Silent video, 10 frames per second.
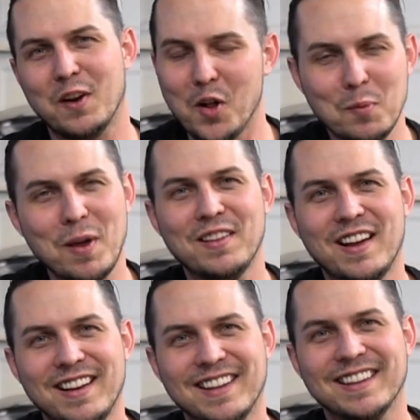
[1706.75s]
all about
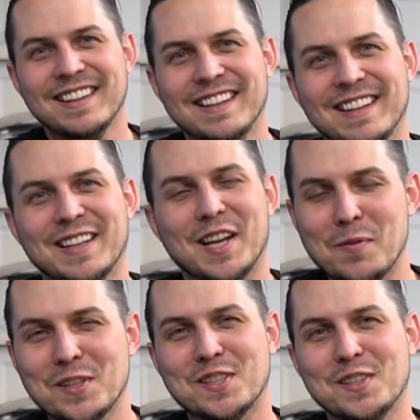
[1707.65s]
lighting
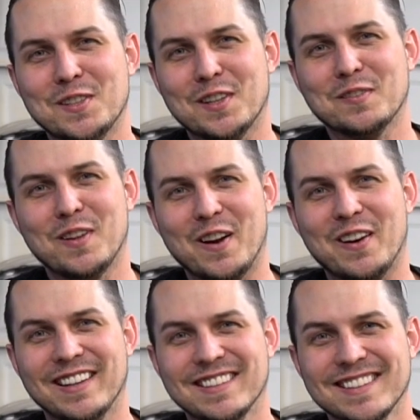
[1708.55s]
coming soon on FlyRyde.